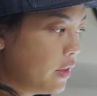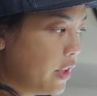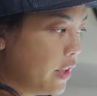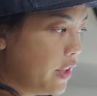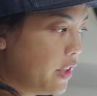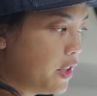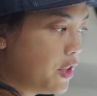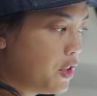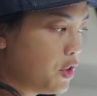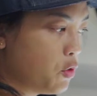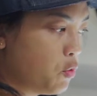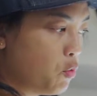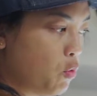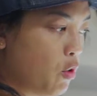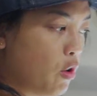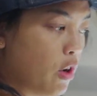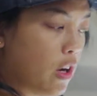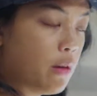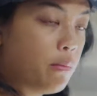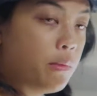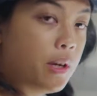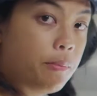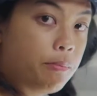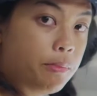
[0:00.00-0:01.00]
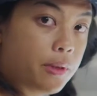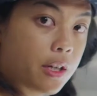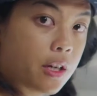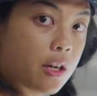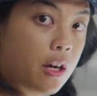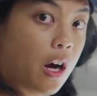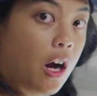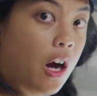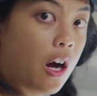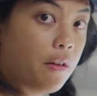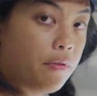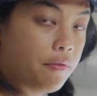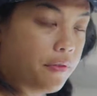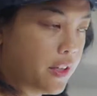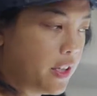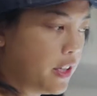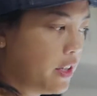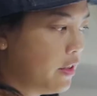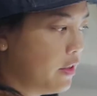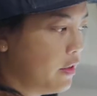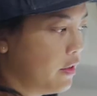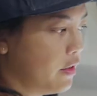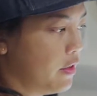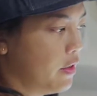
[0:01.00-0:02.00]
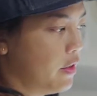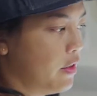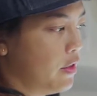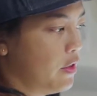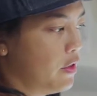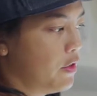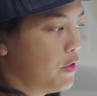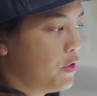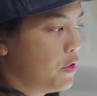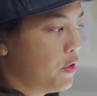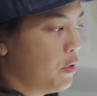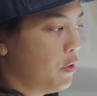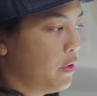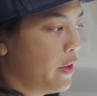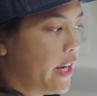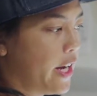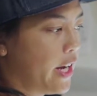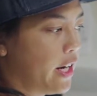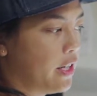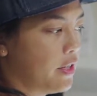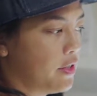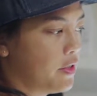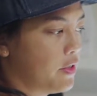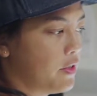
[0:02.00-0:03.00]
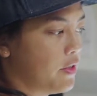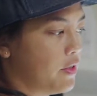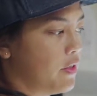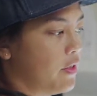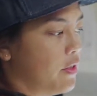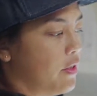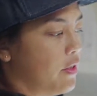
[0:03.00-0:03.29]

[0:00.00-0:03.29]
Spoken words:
is warm up the coffee so that it's